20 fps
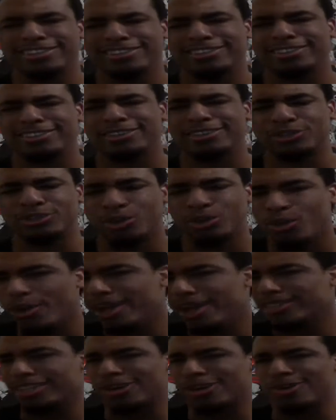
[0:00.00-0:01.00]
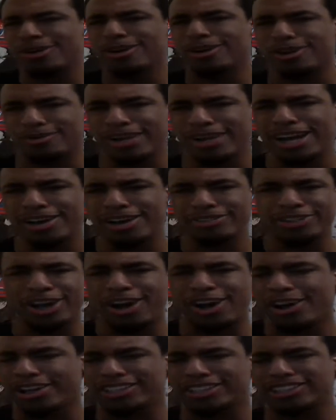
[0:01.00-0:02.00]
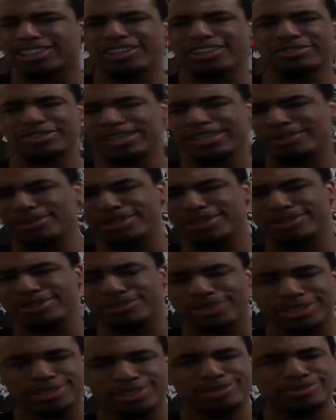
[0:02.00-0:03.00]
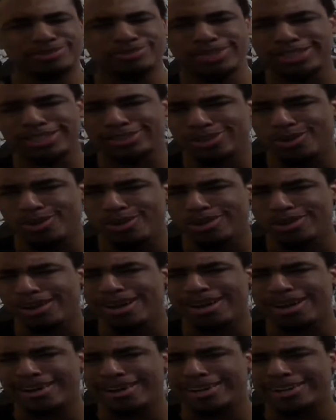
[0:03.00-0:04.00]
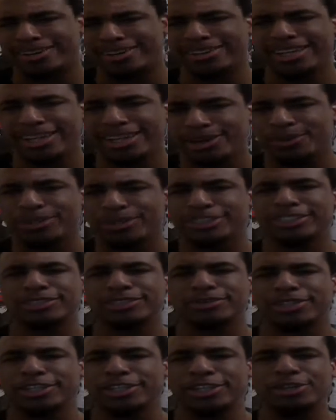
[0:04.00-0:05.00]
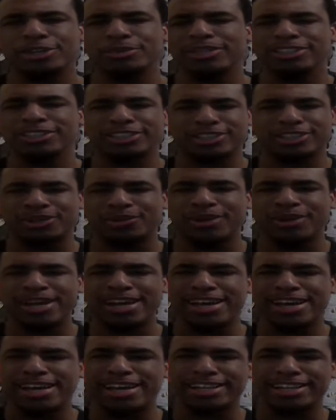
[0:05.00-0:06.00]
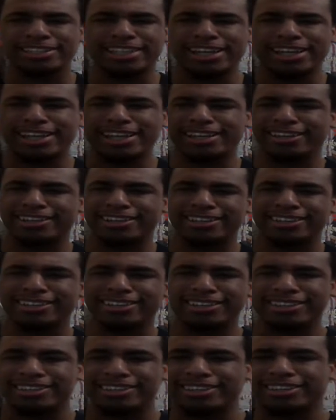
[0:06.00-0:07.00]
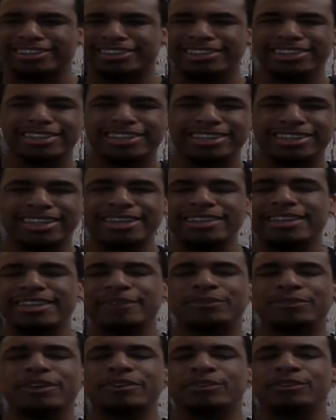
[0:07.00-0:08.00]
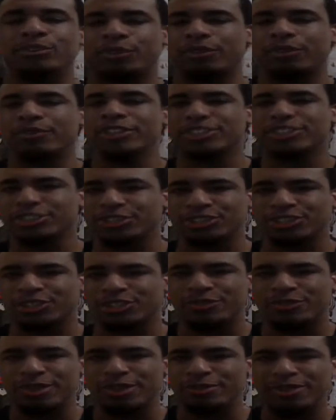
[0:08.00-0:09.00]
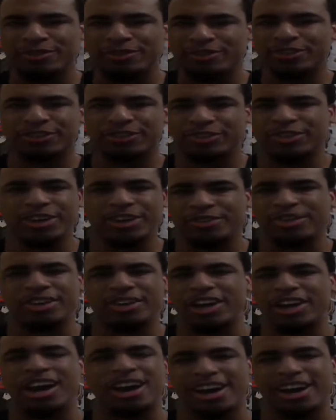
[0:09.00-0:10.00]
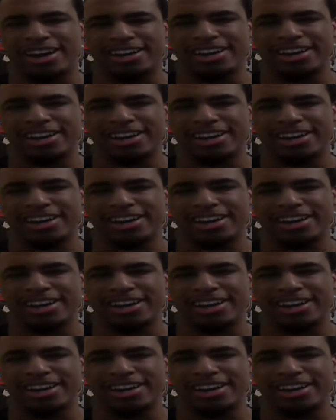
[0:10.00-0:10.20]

There are toys that walk around, talk and stuff, like, what's going on here? And they coexist with the humans, so it's like, If for visitors, it'd be very, very, very odd,